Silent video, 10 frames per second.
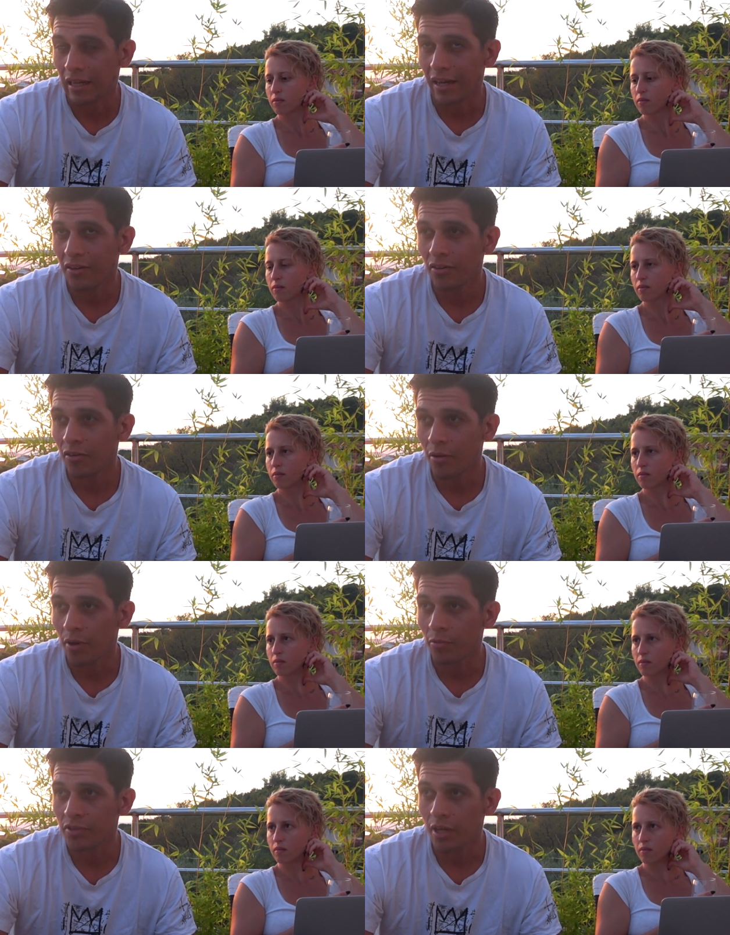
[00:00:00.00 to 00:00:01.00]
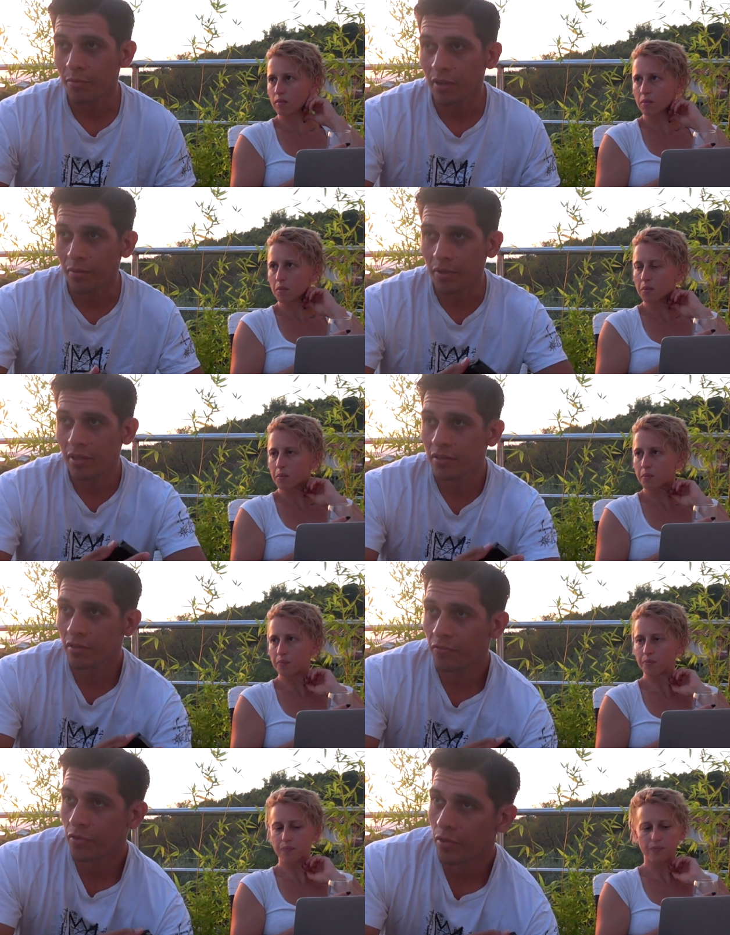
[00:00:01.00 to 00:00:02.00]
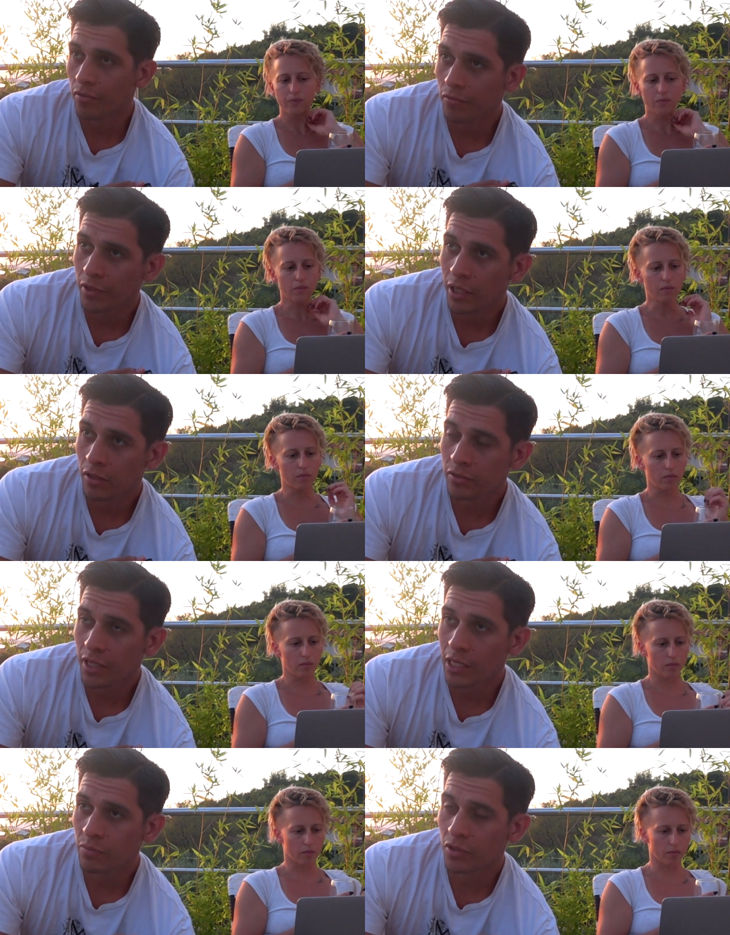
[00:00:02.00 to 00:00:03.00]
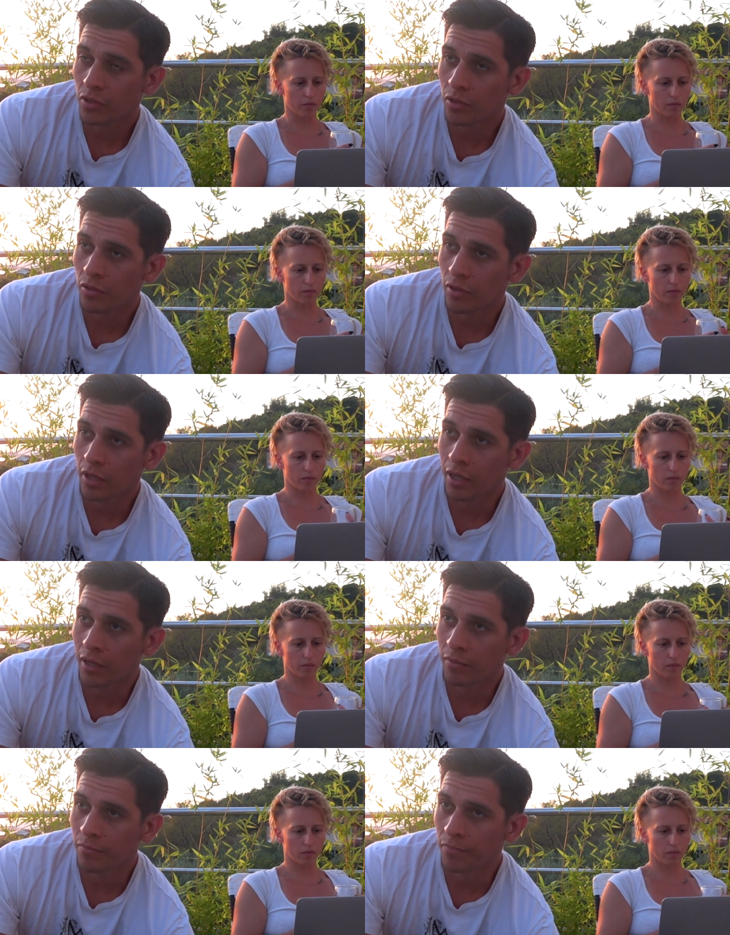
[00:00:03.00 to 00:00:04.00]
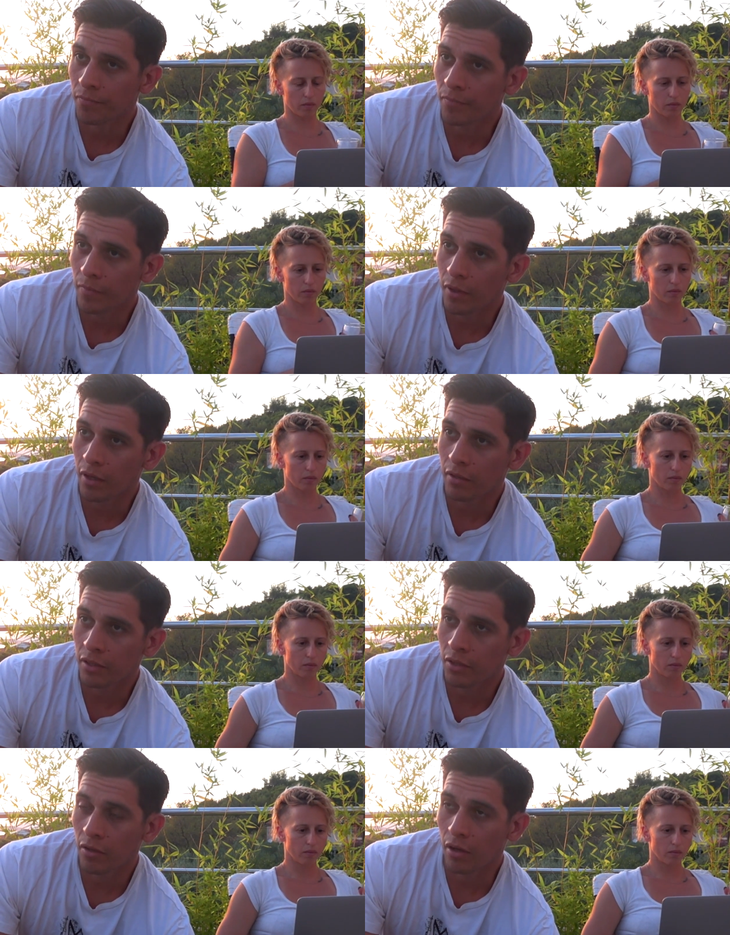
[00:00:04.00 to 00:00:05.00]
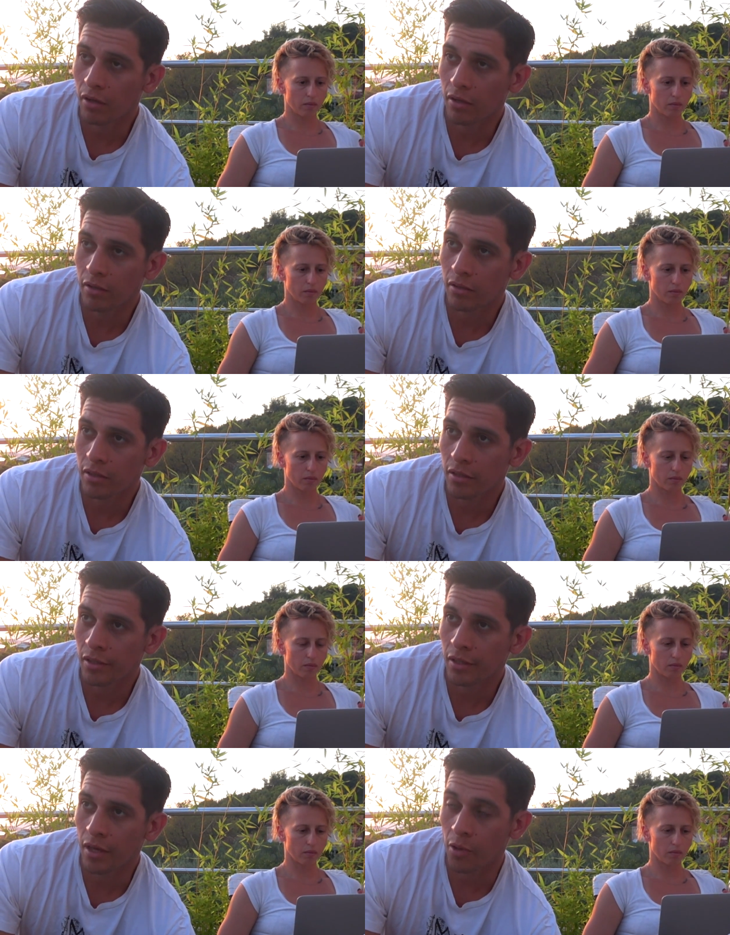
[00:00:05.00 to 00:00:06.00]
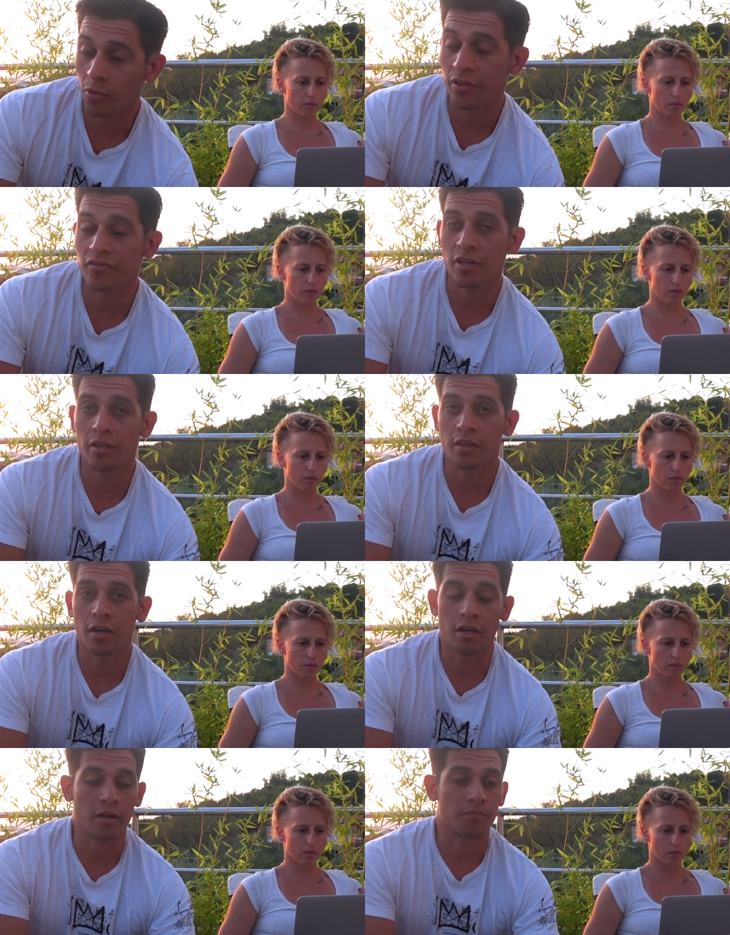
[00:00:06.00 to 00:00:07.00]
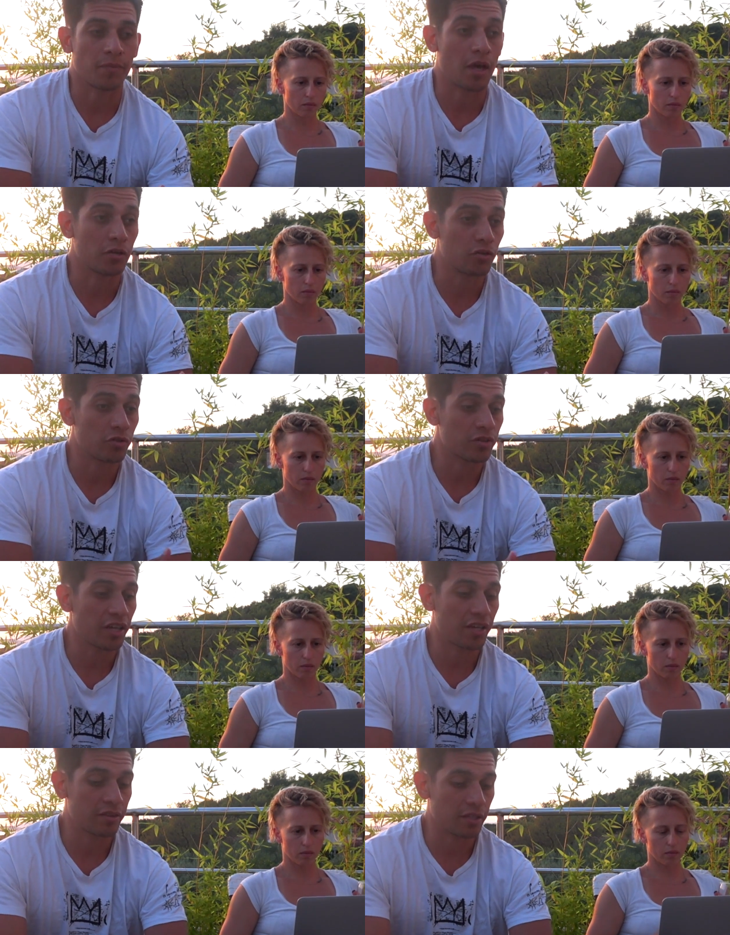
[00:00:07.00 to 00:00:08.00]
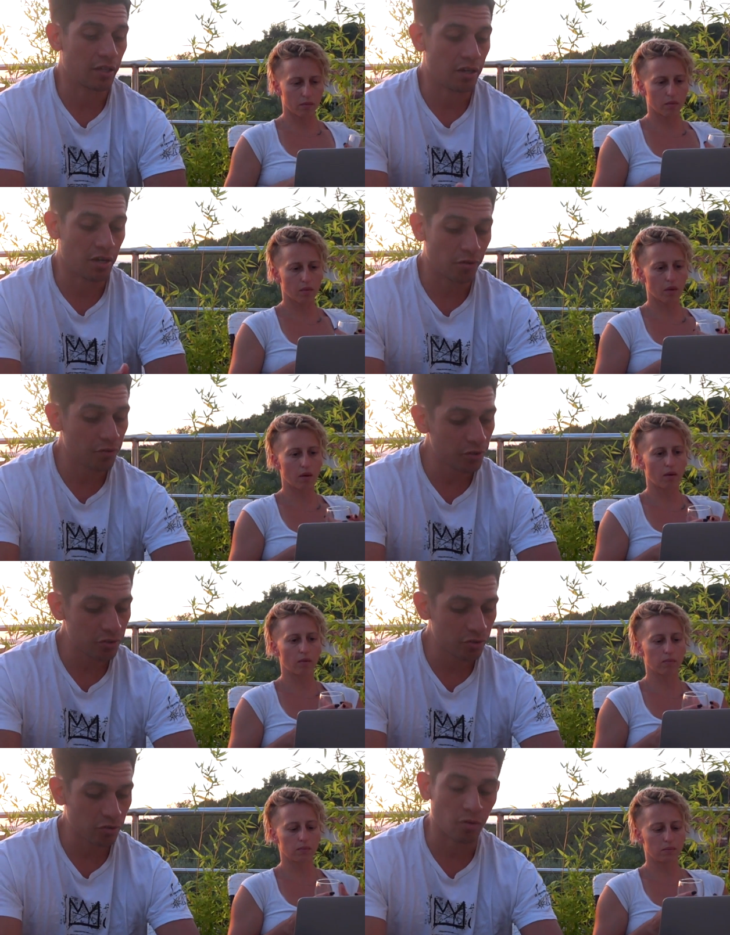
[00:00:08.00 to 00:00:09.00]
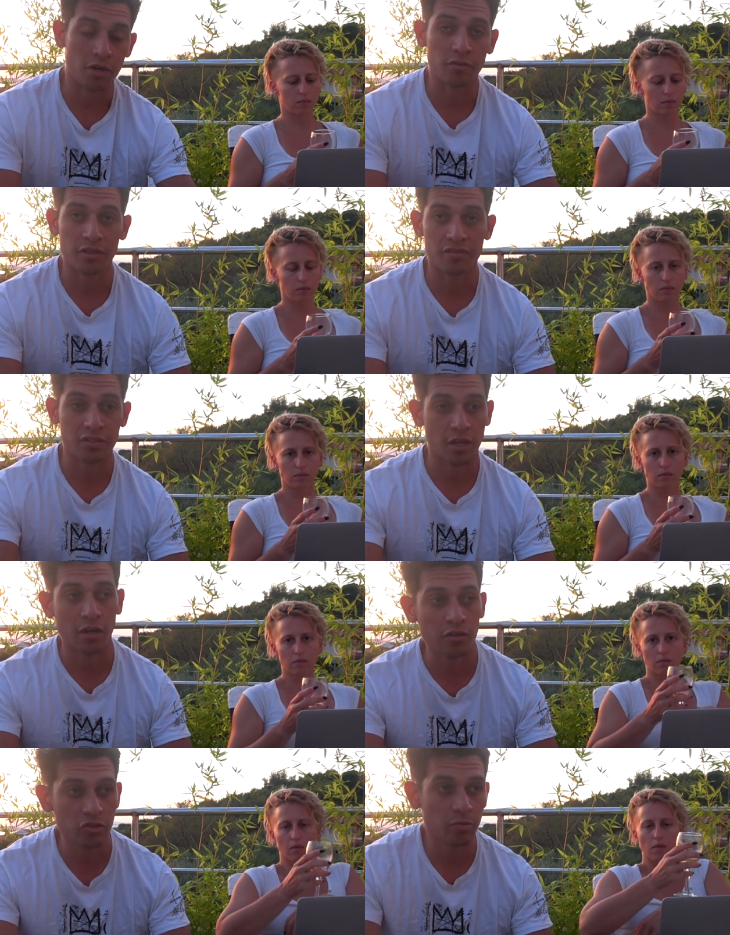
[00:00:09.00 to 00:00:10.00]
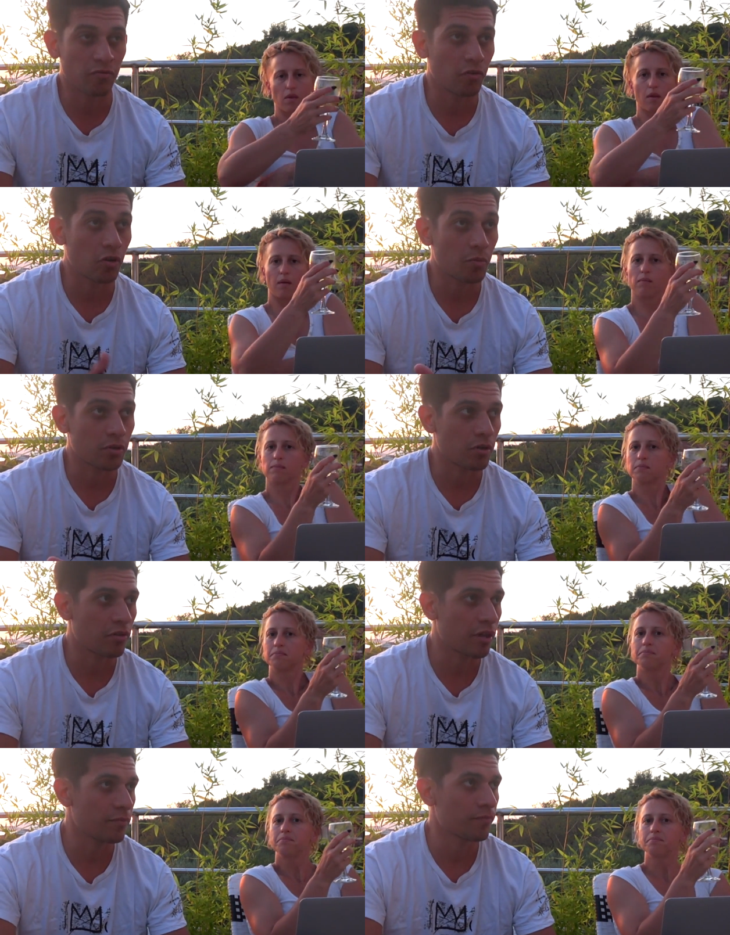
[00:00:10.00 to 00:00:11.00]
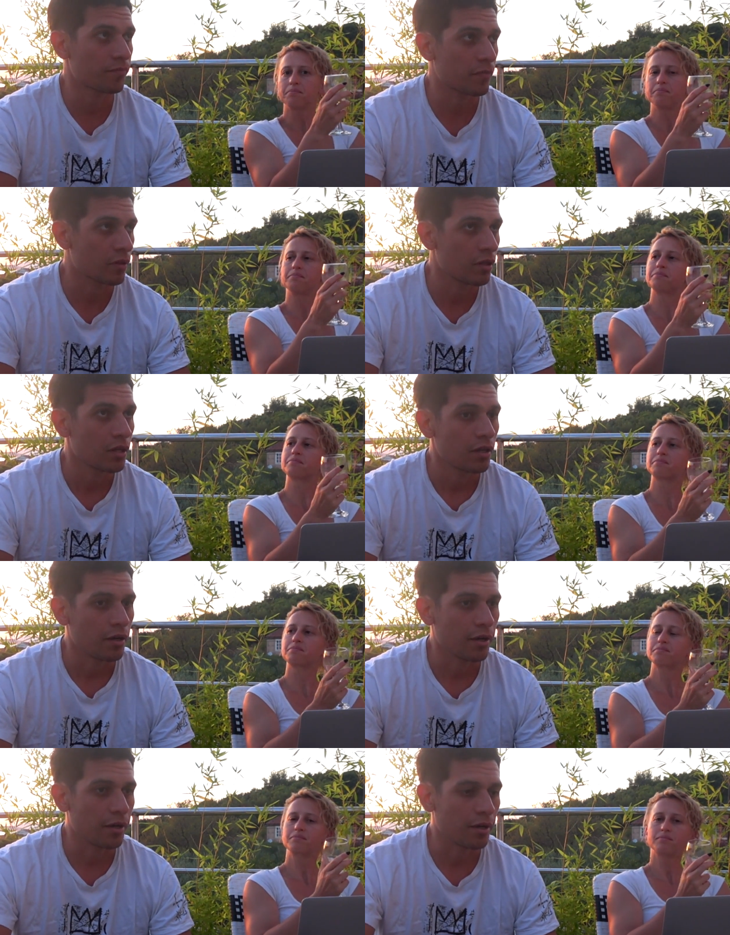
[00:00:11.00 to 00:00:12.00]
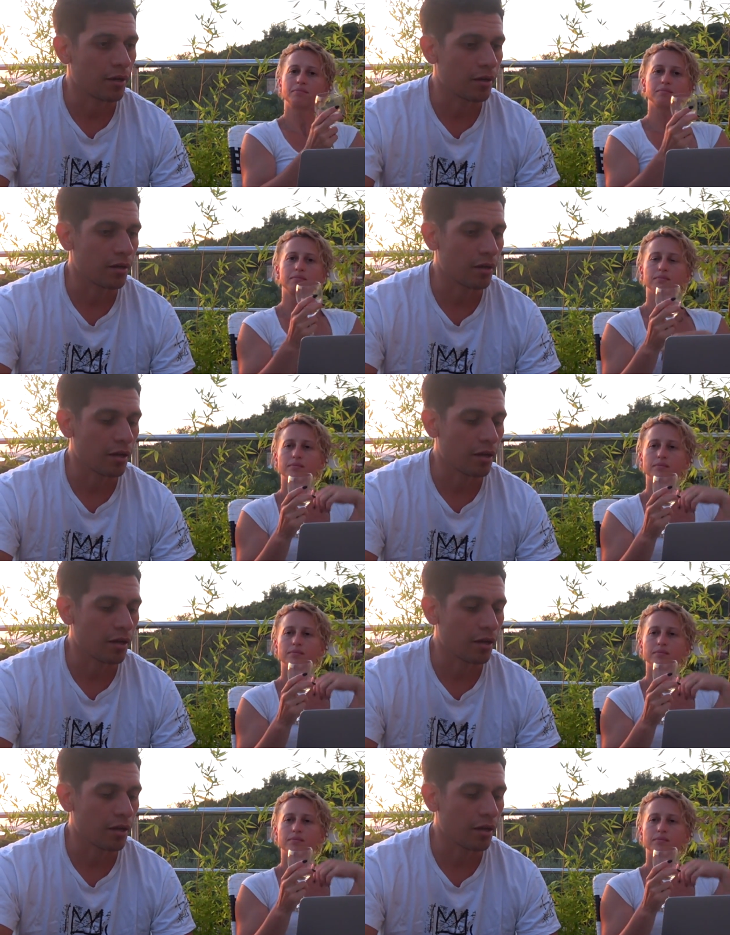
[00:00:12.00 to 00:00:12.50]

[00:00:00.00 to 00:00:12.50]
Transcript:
Speaker 1: I don't know. I, I, would say I mean I've been dancing for a really long time, so um, you know. Uh, I wouldn't say that I don't get uh, nervous or I don't get scared to perform and all of that. Uh,